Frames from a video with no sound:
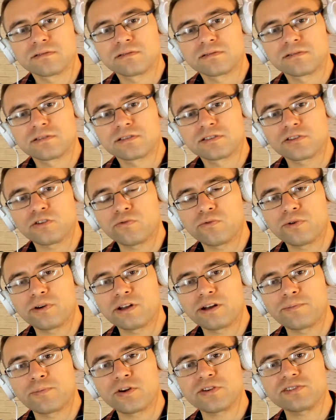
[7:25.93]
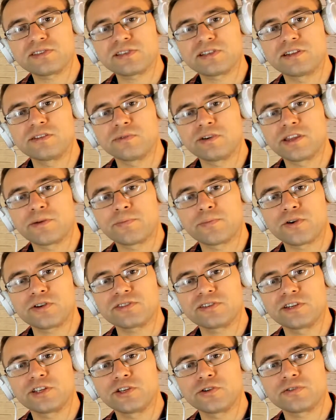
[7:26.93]
So when a
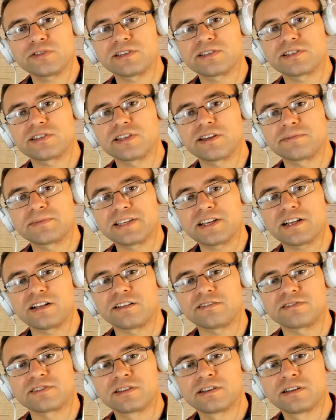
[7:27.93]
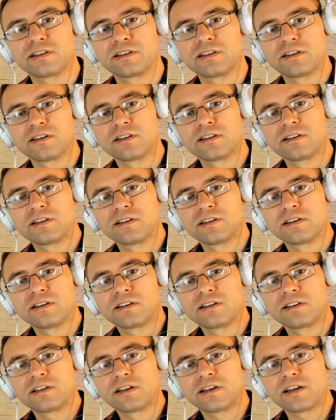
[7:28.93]
person uses themselves
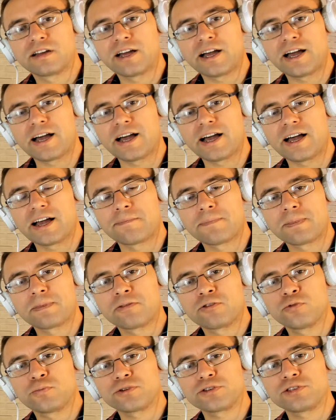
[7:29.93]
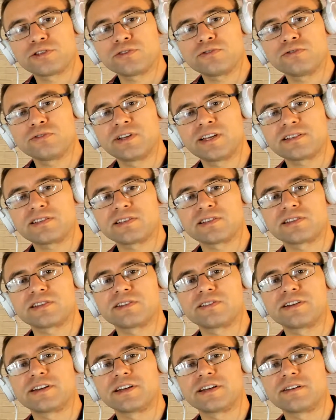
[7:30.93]
to pursue
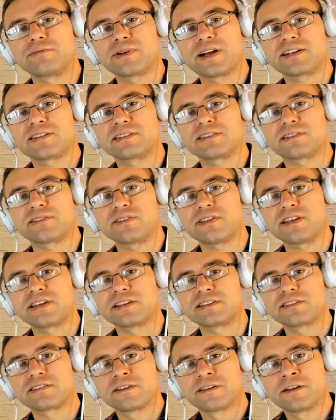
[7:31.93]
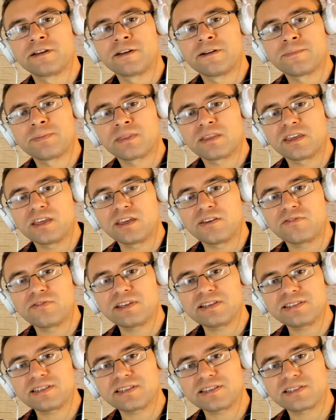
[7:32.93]
necessary and practical things, if
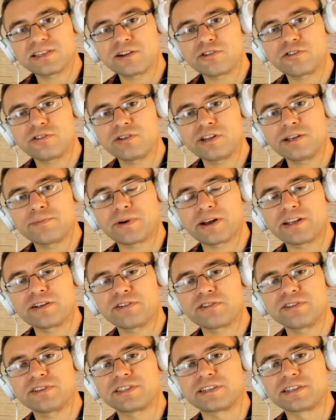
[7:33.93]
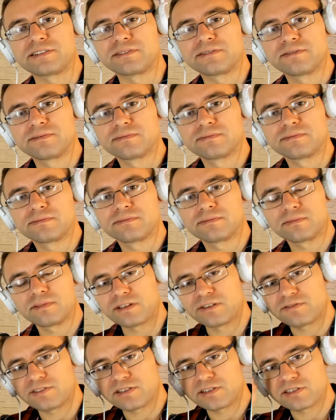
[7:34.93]
this is their only priority,
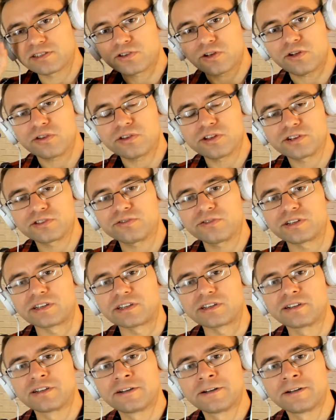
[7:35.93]
if this is all they're doing,